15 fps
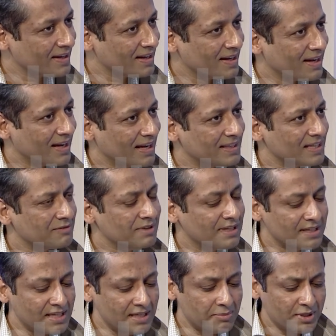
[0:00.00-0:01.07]
okay and then we'll
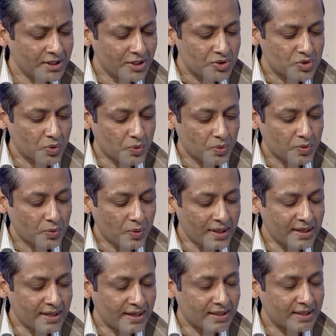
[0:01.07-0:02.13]
keep so
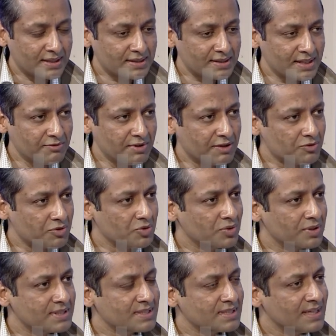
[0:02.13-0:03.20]
one uh, thing we have to do
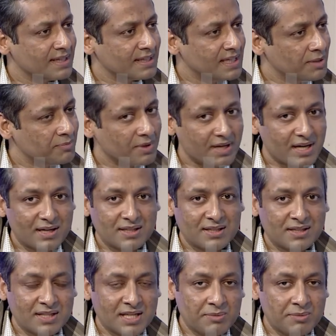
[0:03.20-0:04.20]
is keep our uh,